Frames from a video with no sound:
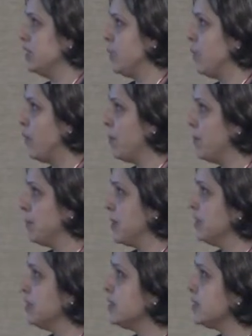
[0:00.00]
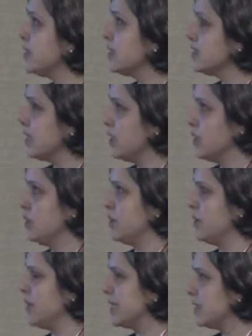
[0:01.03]
in one membrane. That's
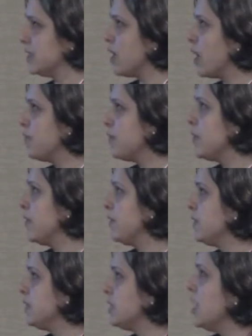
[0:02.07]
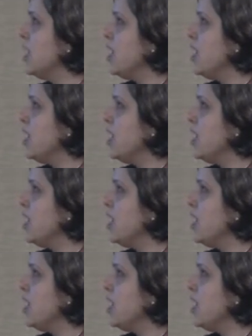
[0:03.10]
the top view of these